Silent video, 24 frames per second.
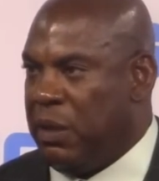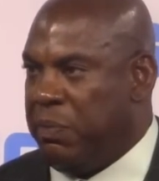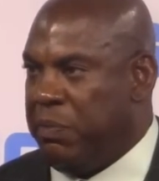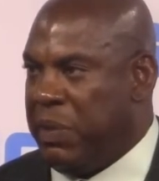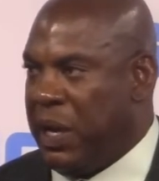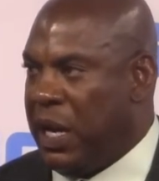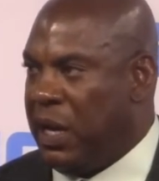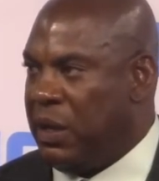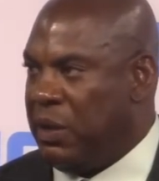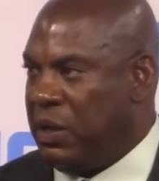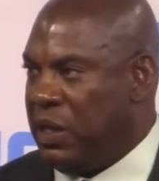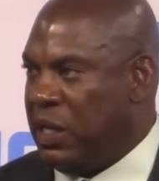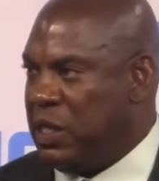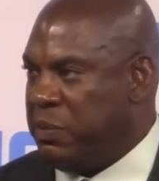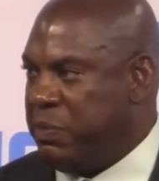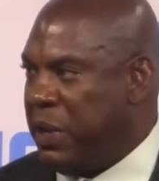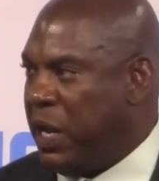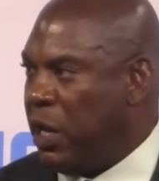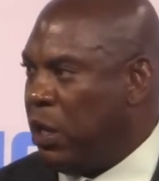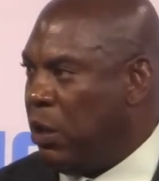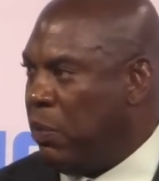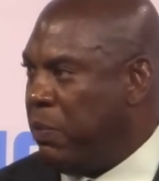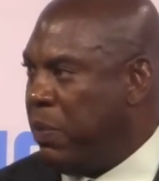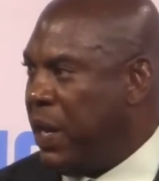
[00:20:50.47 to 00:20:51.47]
bat- has
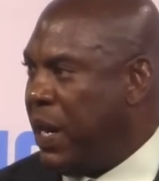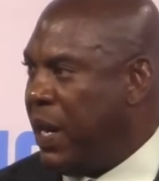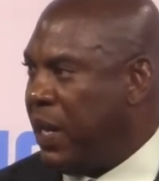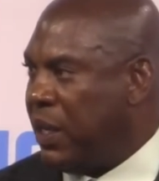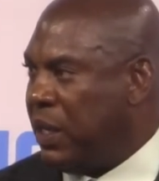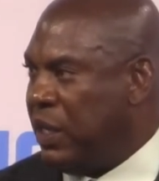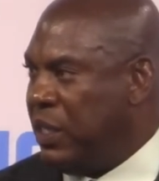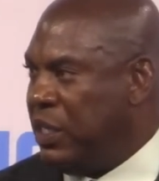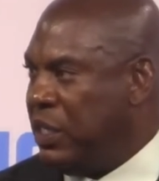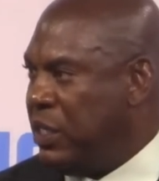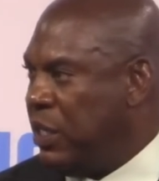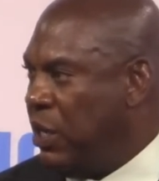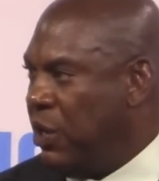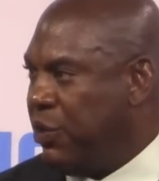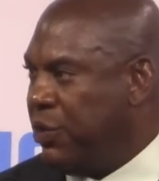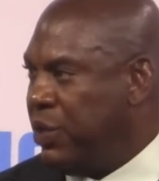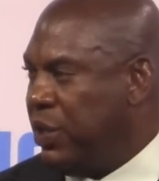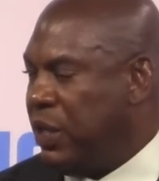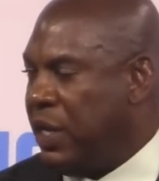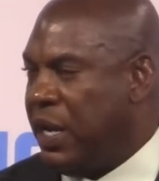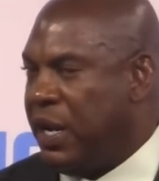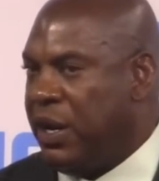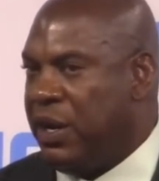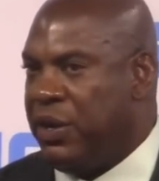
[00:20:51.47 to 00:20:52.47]
battled back, and he's healthy
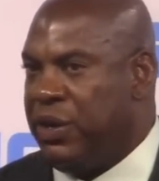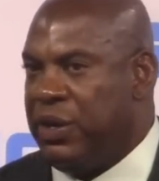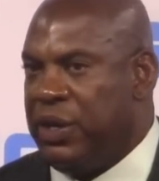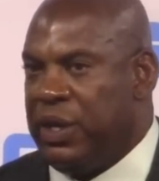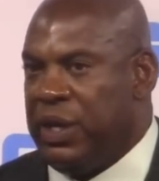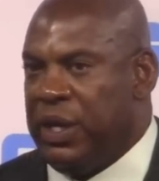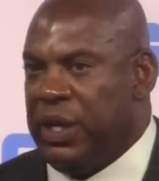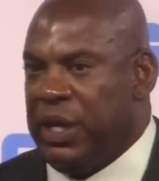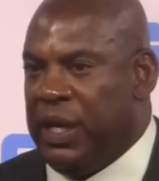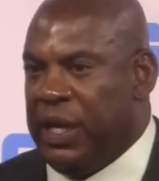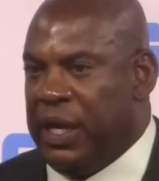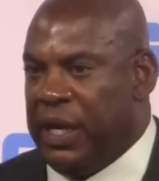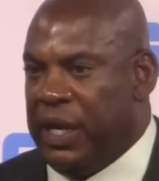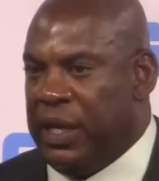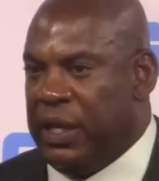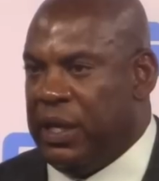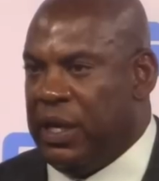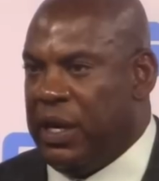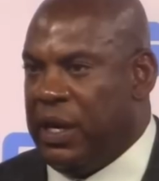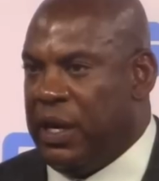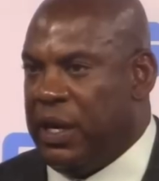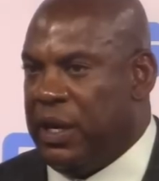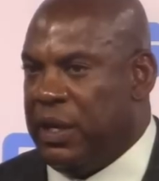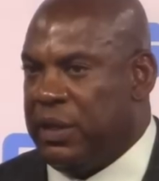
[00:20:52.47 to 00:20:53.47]
now and
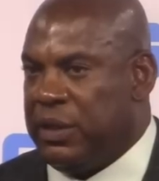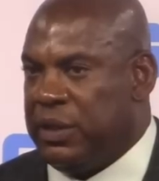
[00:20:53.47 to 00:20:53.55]
uh,